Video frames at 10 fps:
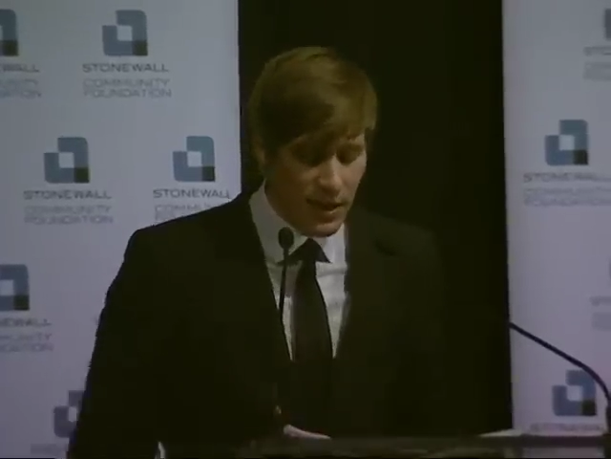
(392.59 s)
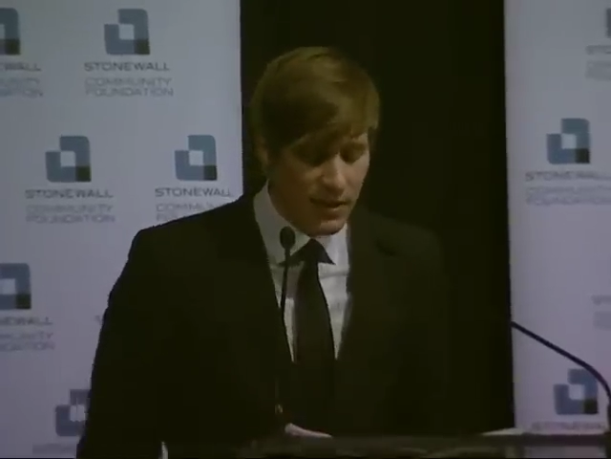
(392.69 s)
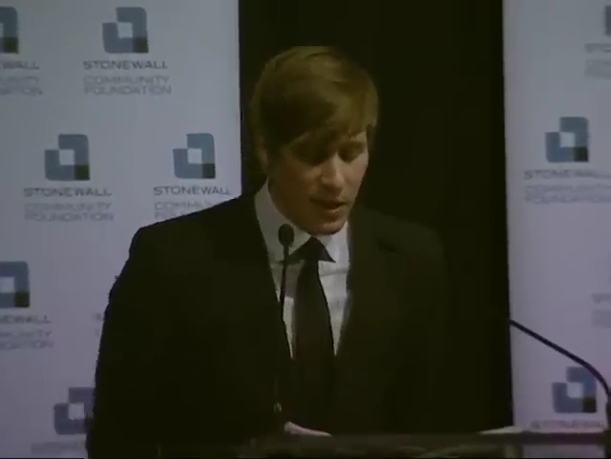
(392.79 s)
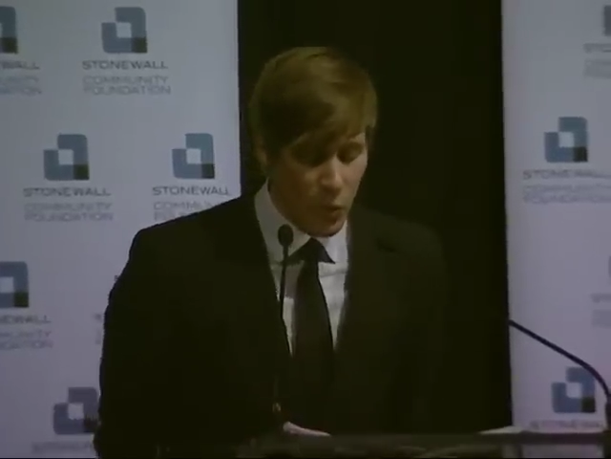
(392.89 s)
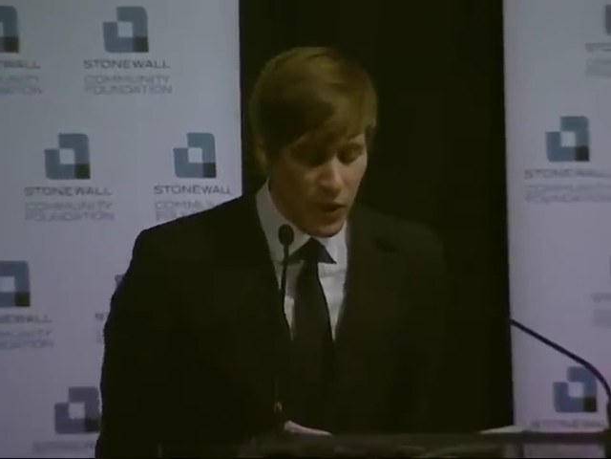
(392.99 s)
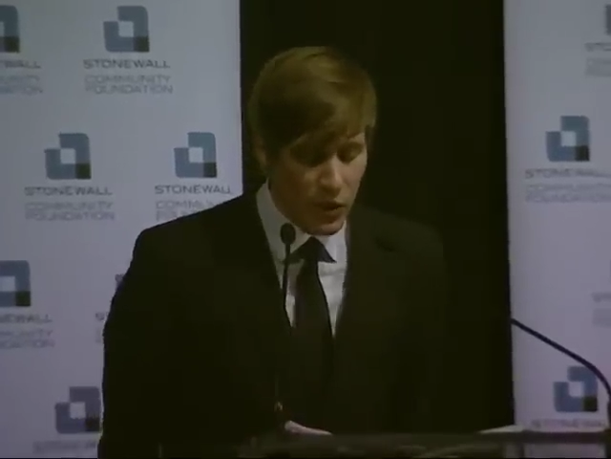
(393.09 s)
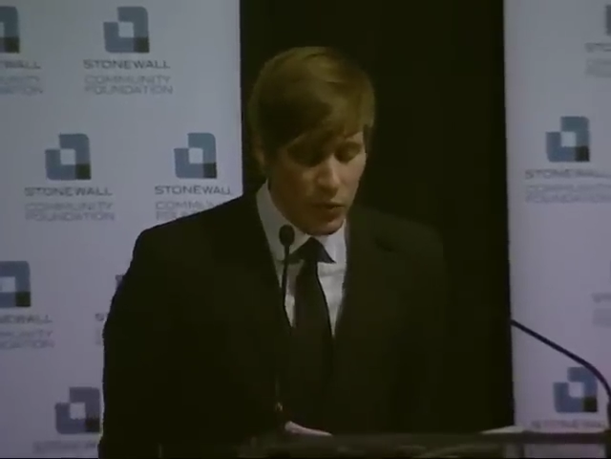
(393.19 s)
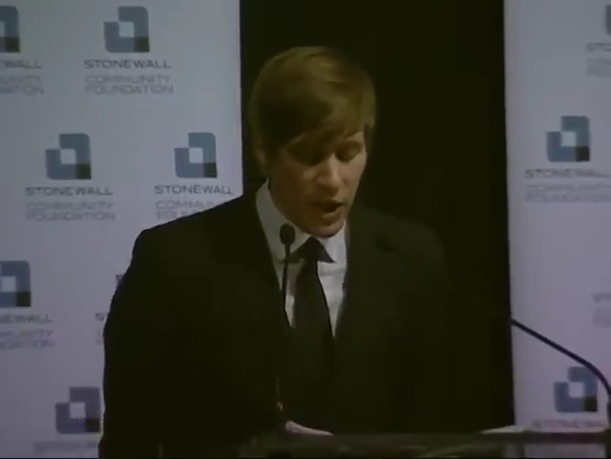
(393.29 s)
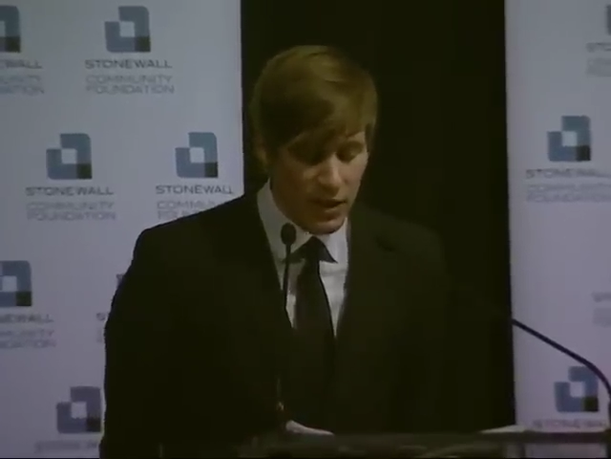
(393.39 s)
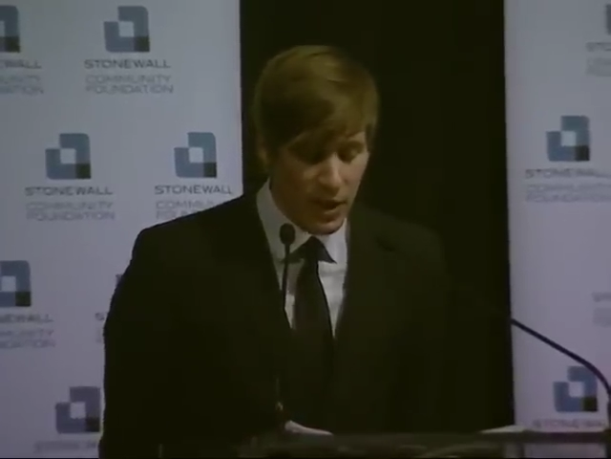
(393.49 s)
He said, "We
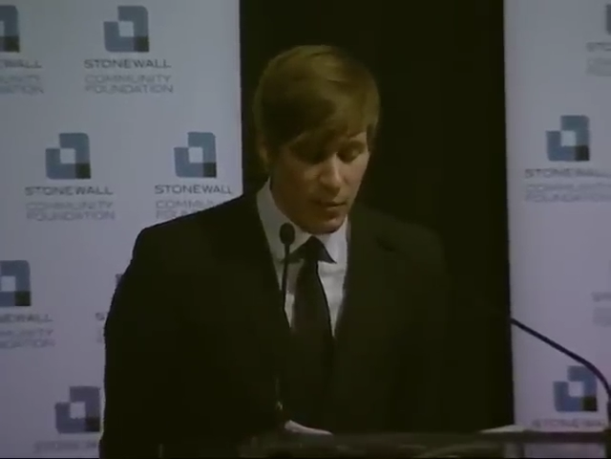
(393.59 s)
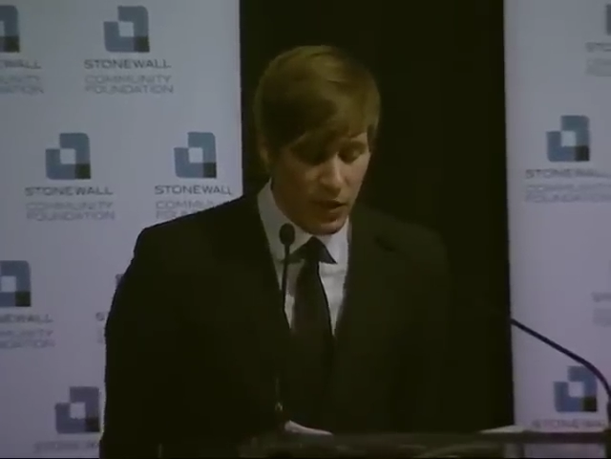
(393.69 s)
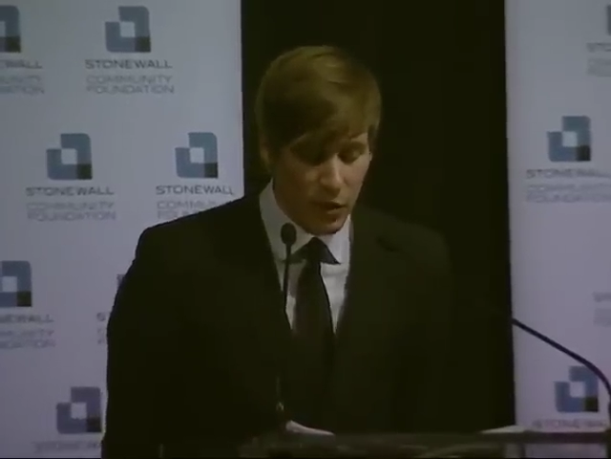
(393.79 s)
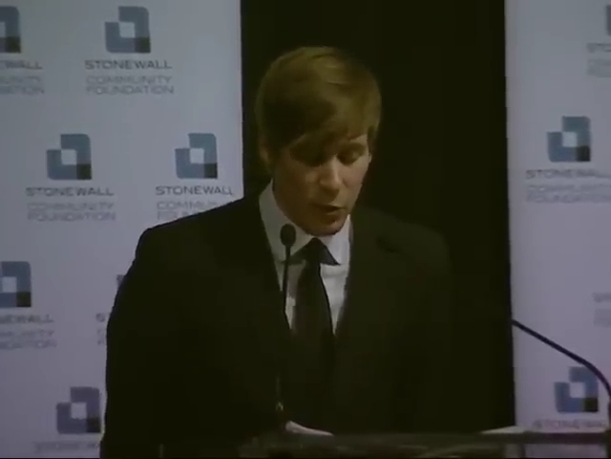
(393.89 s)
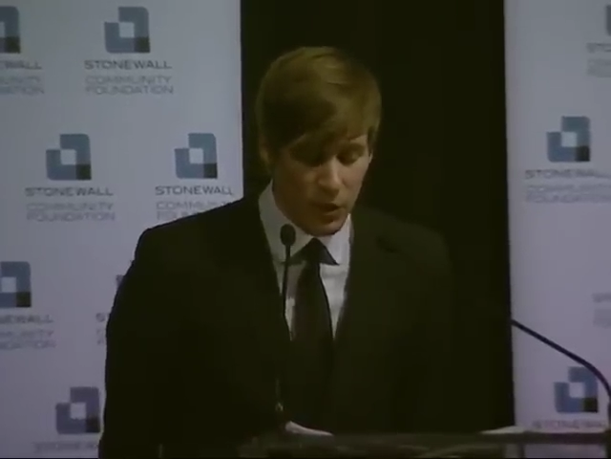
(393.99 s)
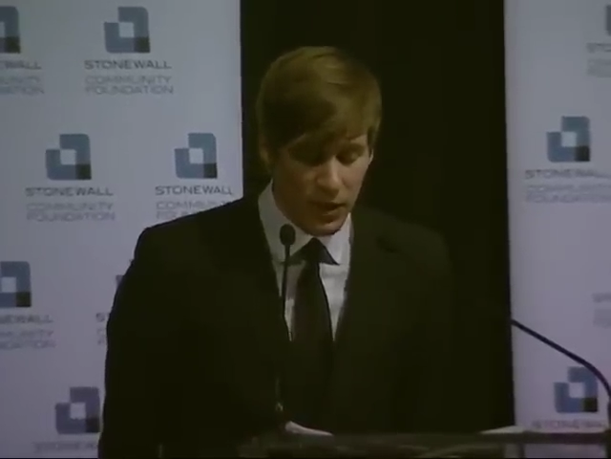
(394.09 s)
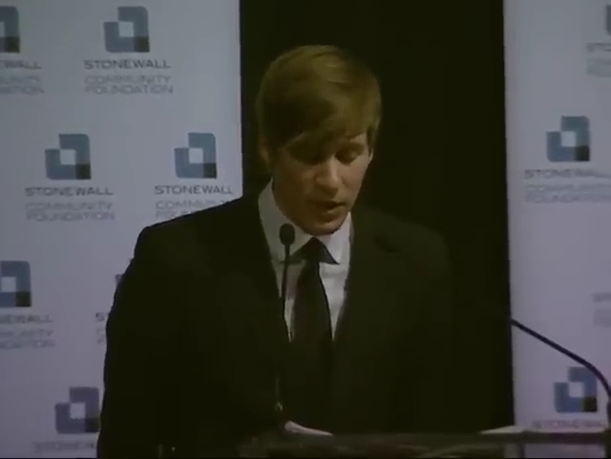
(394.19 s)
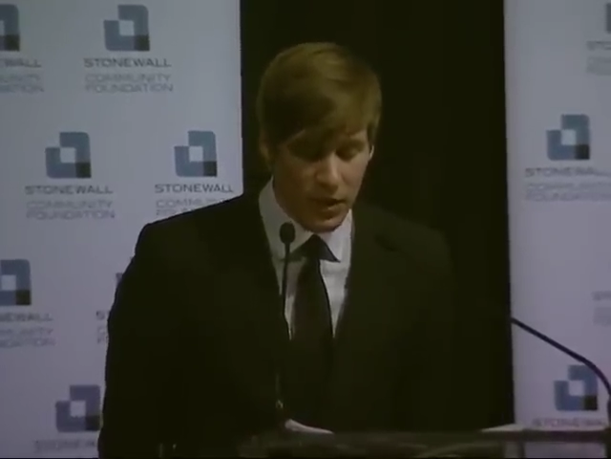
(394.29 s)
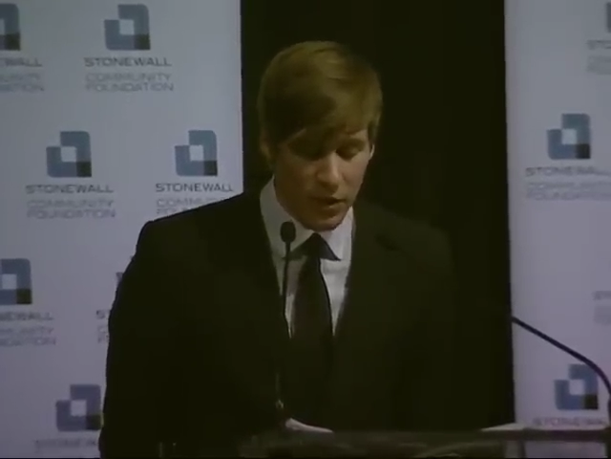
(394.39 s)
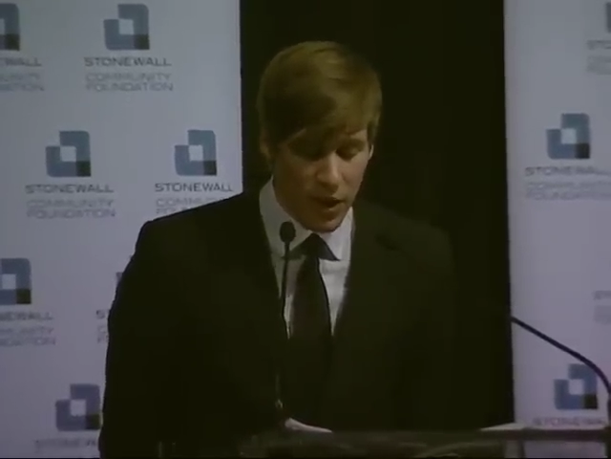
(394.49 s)
do not come to you
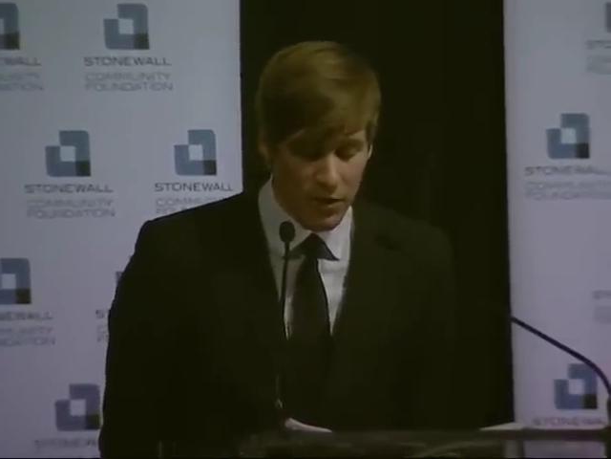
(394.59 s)
pleading your